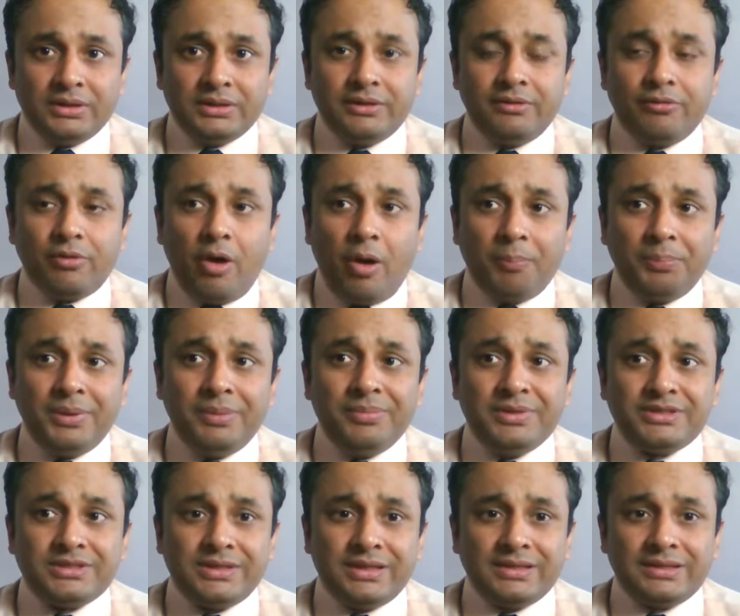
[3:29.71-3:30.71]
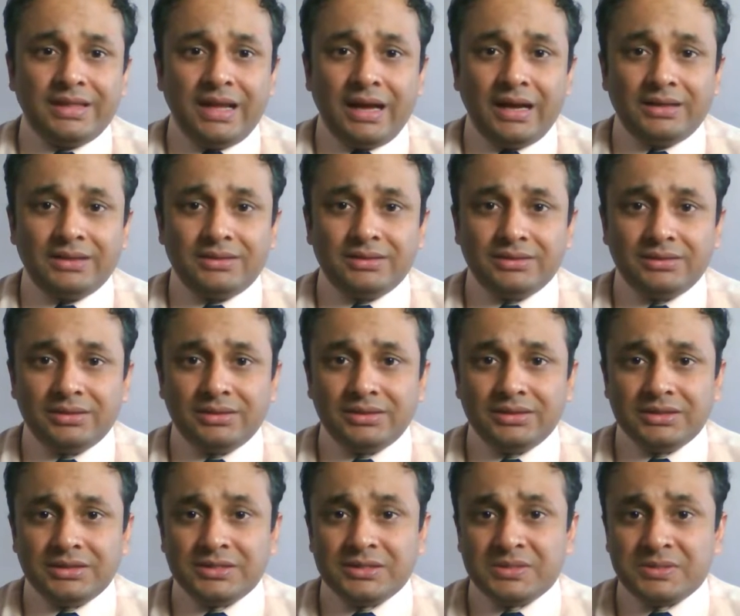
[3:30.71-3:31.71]
They were optimistic that
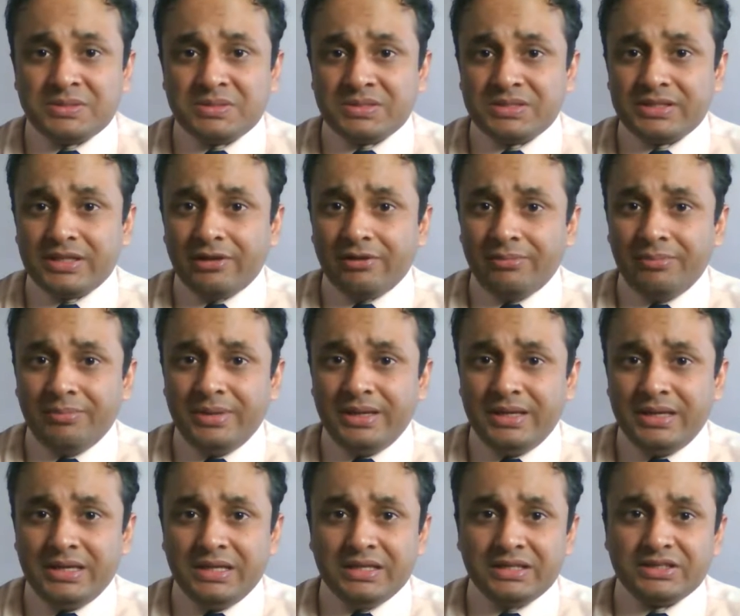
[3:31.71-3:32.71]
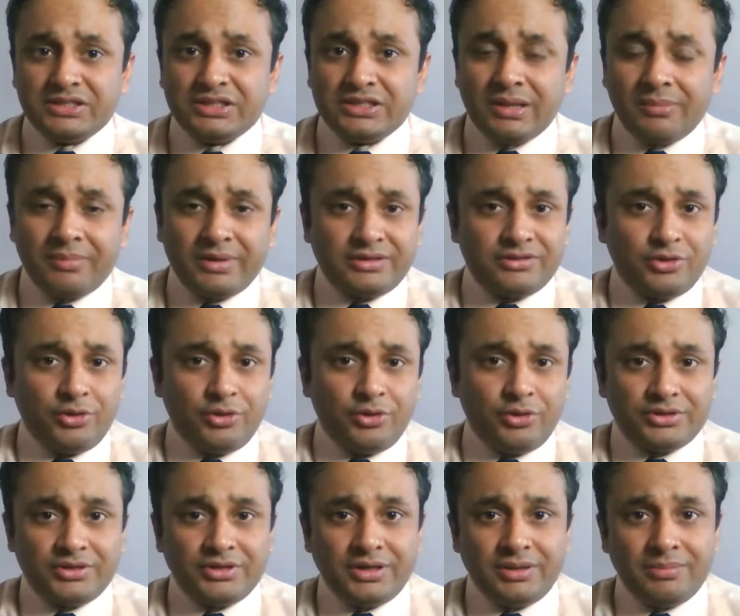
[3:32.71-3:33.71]
there'll be some rescue
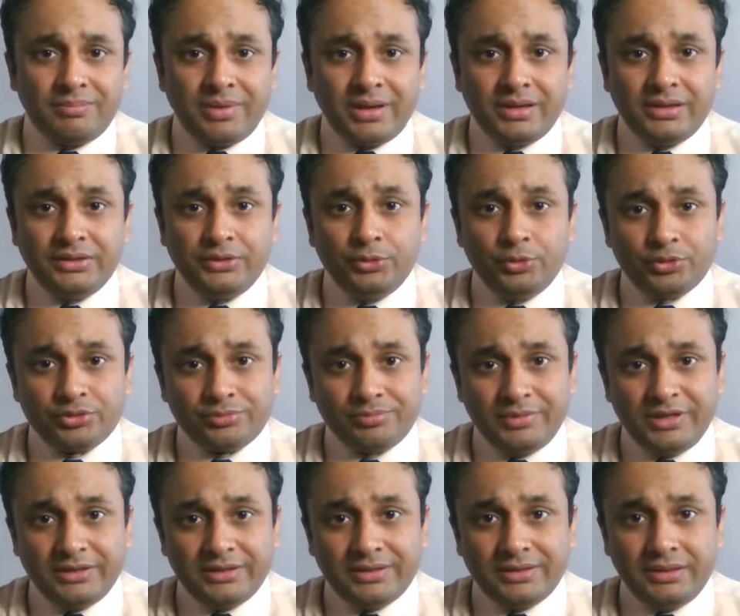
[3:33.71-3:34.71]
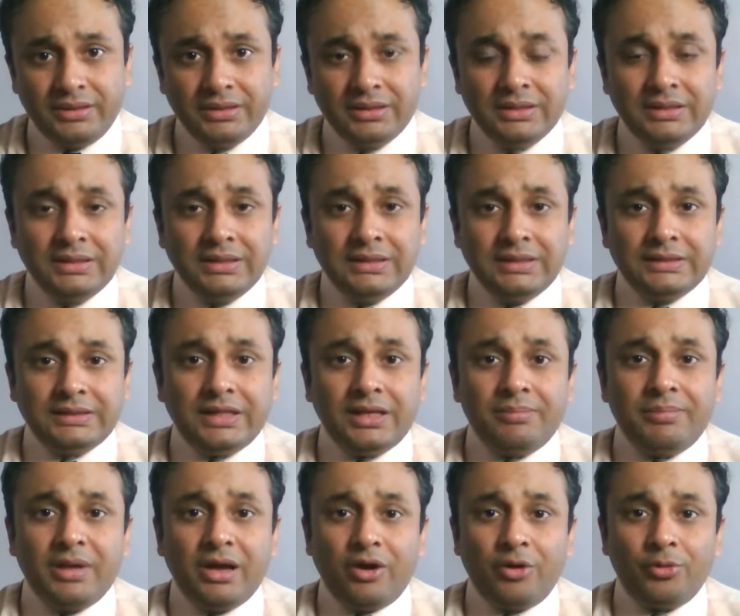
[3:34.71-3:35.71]
mission done by US military.
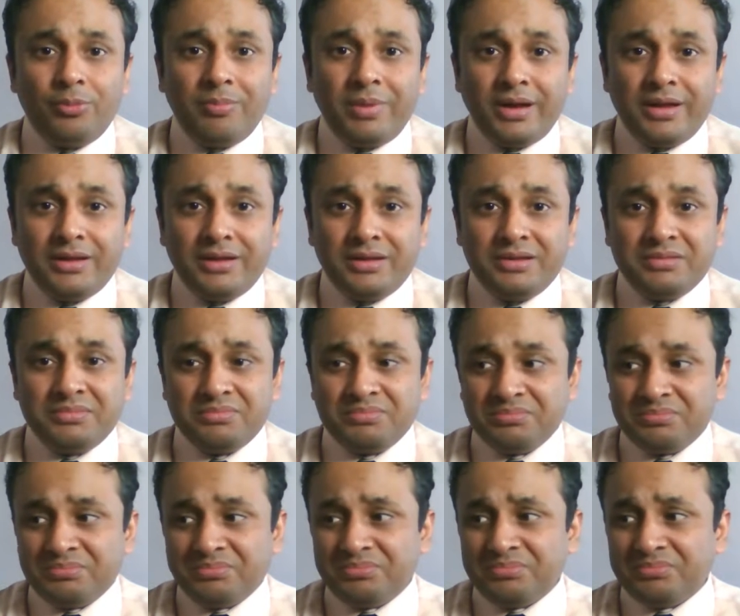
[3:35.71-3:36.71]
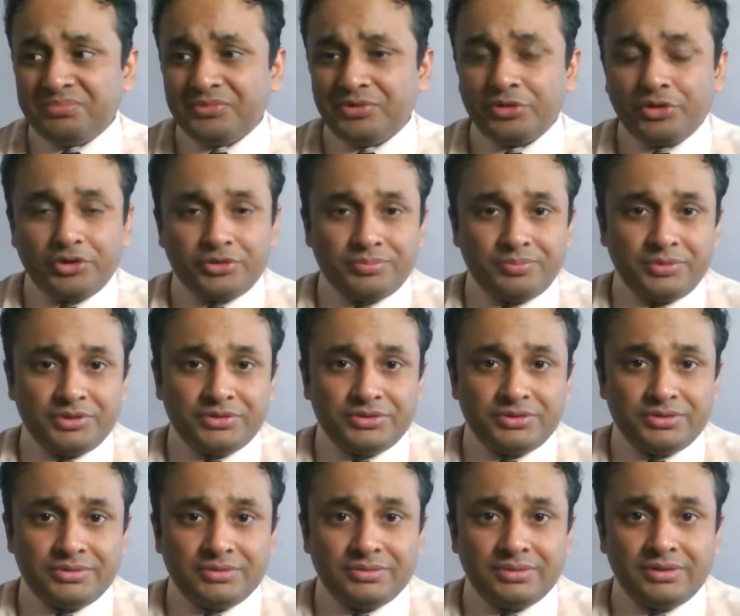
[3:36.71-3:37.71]
They'll be out by
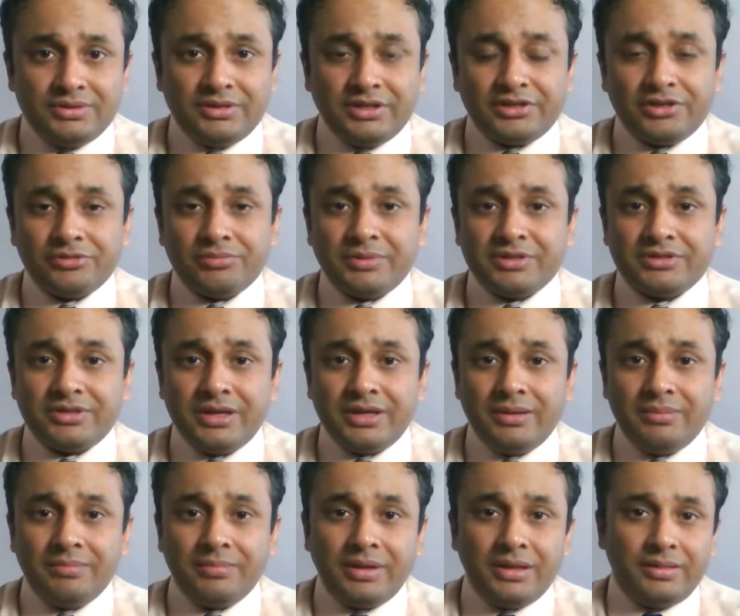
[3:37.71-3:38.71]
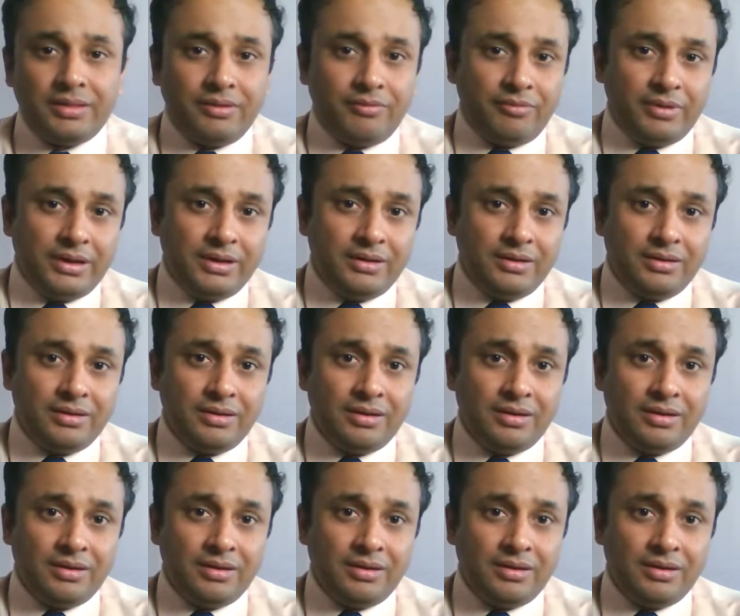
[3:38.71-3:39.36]
Christmas. The Christmas came and they went.